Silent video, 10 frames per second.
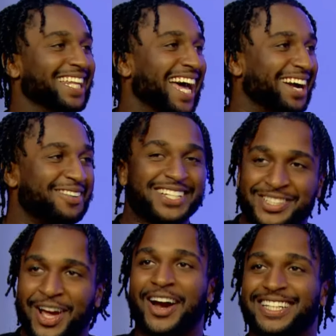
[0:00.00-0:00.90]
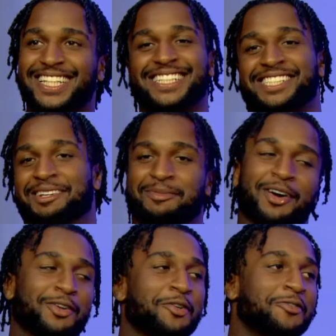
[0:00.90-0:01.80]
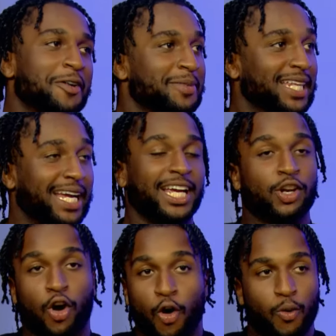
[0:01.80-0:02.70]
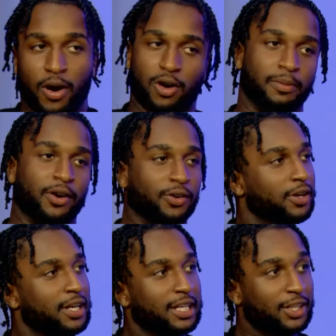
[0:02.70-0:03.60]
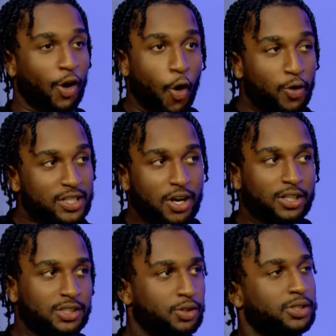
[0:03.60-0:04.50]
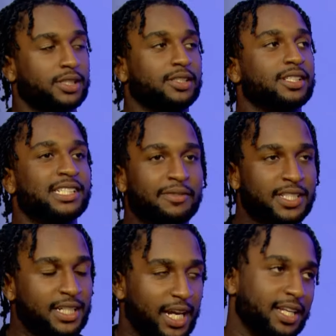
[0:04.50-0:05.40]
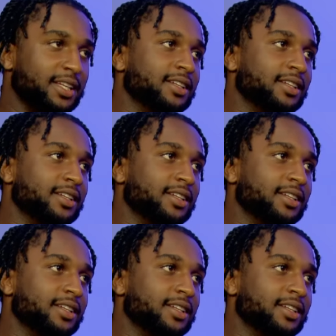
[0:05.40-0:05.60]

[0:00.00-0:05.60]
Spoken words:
Like, we started this shit, bro. You feel me? Like, in the whole world, bro. The oldest constitution, 1780.